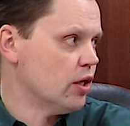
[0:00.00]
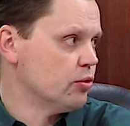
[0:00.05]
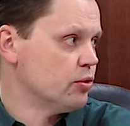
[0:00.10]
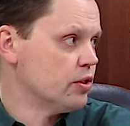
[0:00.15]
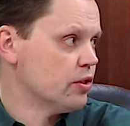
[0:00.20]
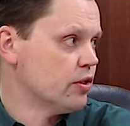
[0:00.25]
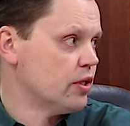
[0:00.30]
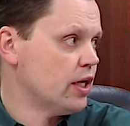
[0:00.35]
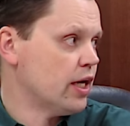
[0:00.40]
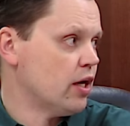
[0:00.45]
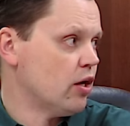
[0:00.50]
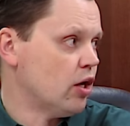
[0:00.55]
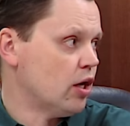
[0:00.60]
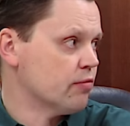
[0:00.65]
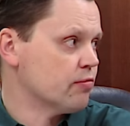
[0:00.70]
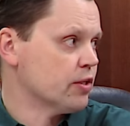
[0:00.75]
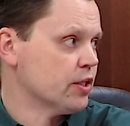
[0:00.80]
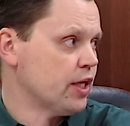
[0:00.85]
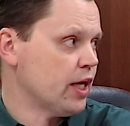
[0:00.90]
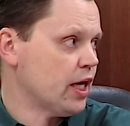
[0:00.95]
out there that
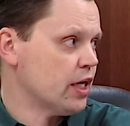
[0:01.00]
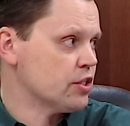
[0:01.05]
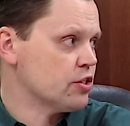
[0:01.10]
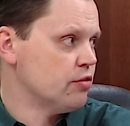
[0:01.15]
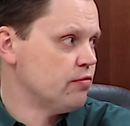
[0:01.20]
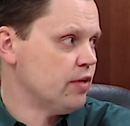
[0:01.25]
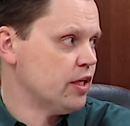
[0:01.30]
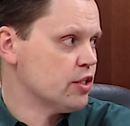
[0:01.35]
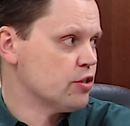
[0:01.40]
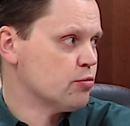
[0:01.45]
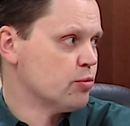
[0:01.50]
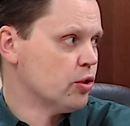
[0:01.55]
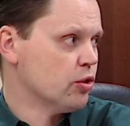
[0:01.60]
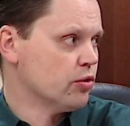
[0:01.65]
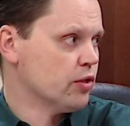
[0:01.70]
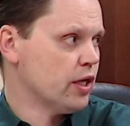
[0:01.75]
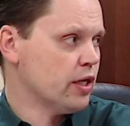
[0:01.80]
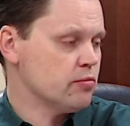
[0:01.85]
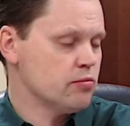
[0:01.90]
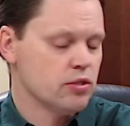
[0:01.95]
offer cash advance
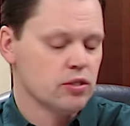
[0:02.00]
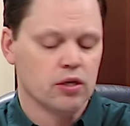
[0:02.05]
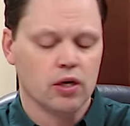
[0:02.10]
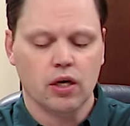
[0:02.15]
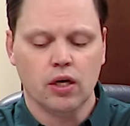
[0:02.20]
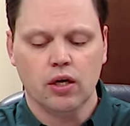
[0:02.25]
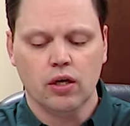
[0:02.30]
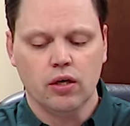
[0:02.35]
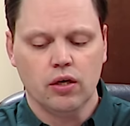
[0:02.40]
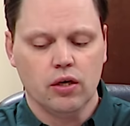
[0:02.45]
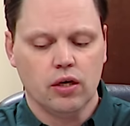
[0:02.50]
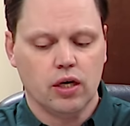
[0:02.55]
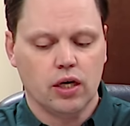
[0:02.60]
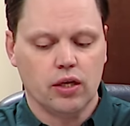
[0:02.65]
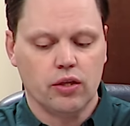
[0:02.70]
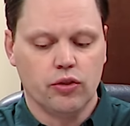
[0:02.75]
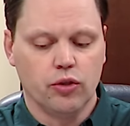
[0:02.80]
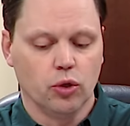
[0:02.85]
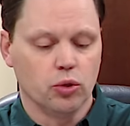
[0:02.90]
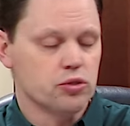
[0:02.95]
programs.
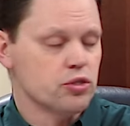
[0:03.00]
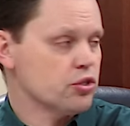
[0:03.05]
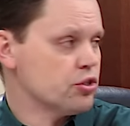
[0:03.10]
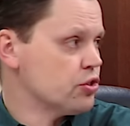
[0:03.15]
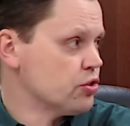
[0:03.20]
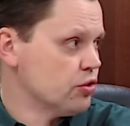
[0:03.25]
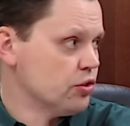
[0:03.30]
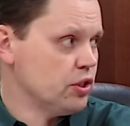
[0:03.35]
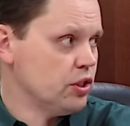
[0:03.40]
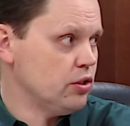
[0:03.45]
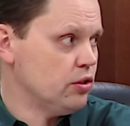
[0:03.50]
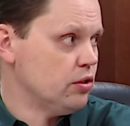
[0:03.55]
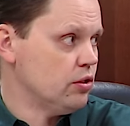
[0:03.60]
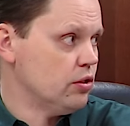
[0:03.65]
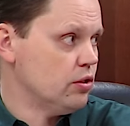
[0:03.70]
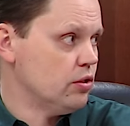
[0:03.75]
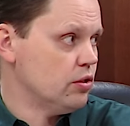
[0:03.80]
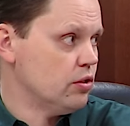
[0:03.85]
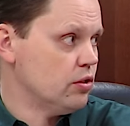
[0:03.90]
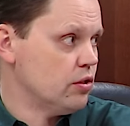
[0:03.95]
Those are certainly
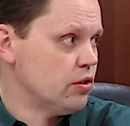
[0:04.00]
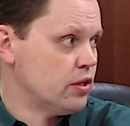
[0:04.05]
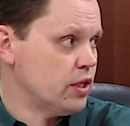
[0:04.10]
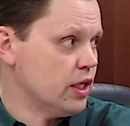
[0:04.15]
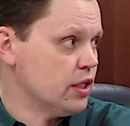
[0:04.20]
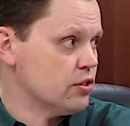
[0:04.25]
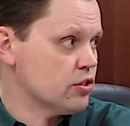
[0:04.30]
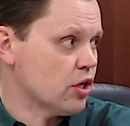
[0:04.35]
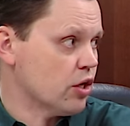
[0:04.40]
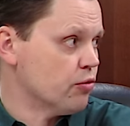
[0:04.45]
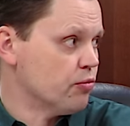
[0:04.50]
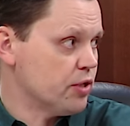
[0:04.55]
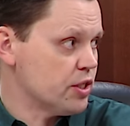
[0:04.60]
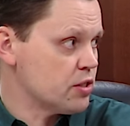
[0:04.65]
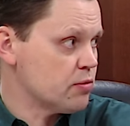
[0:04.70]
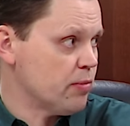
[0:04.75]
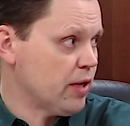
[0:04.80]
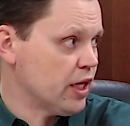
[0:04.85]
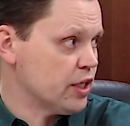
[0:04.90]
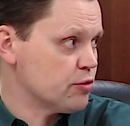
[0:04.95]
things are
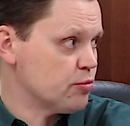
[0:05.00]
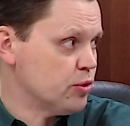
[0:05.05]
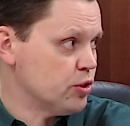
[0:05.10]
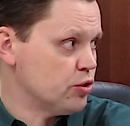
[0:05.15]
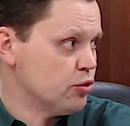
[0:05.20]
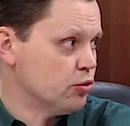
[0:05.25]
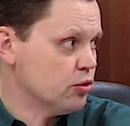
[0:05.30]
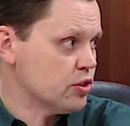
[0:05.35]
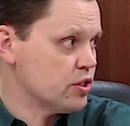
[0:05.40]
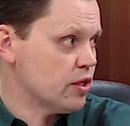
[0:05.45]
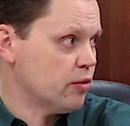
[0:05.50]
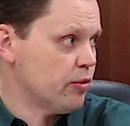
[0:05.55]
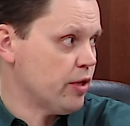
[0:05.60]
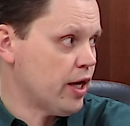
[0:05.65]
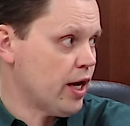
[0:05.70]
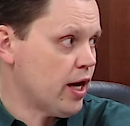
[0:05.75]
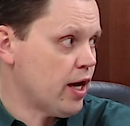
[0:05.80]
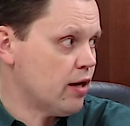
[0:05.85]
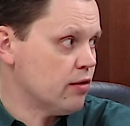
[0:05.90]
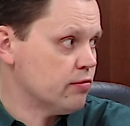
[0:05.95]
risk management tools that we
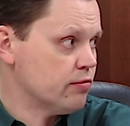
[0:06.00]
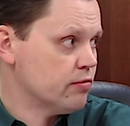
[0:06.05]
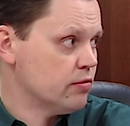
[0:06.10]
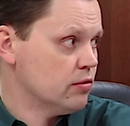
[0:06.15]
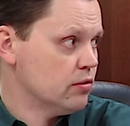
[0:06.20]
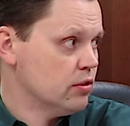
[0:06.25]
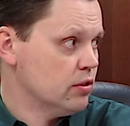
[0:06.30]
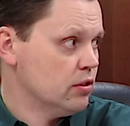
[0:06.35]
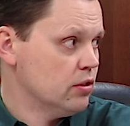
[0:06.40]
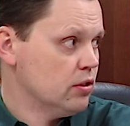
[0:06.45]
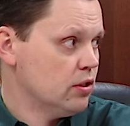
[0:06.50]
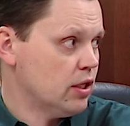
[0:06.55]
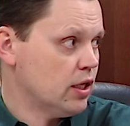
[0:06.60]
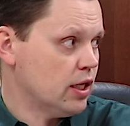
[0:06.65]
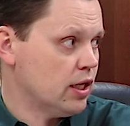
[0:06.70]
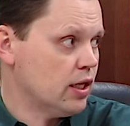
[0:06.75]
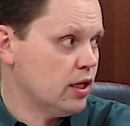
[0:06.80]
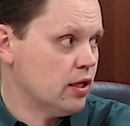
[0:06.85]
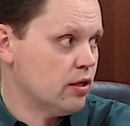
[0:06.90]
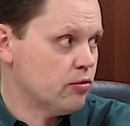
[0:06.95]
have. Uh,
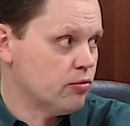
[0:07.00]
okay.